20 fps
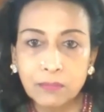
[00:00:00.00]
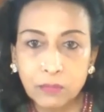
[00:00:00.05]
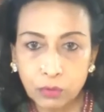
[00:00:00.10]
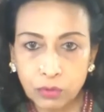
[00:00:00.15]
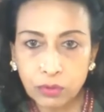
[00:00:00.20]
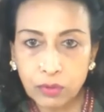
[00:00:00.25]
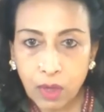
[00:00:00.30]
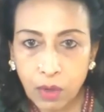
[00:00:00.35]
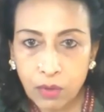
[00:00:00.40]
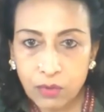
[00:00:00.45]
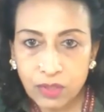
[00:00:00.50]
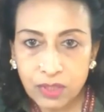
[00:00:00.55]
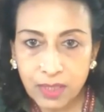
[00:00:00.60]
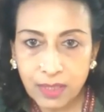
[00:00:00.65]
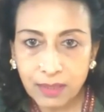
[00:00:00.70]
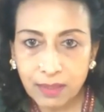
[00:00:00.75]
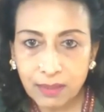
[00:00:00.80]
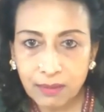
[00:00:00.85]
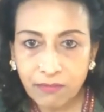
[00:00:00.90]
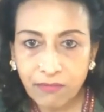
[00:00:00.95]

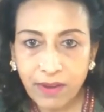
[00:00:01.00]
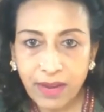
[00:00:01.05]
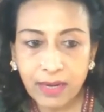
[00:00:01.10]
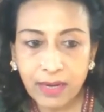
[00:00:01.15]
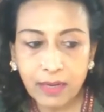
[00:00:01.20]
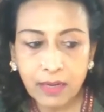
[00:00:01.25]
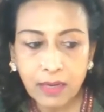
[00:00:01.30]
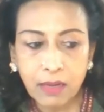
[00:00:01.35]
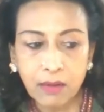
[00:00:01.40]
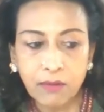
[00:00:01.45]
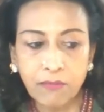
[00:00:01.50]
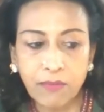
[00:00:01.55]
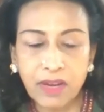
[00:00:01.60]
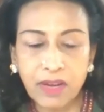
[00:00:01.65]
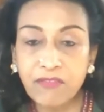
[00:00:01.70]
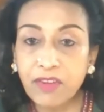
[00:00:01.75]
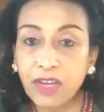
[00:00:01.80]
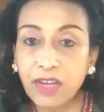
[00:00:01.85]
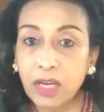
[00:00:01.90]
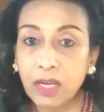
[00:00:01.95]
2000 when
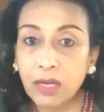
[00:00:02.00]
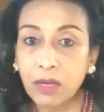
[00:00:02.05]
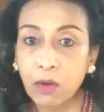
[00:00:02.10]
when we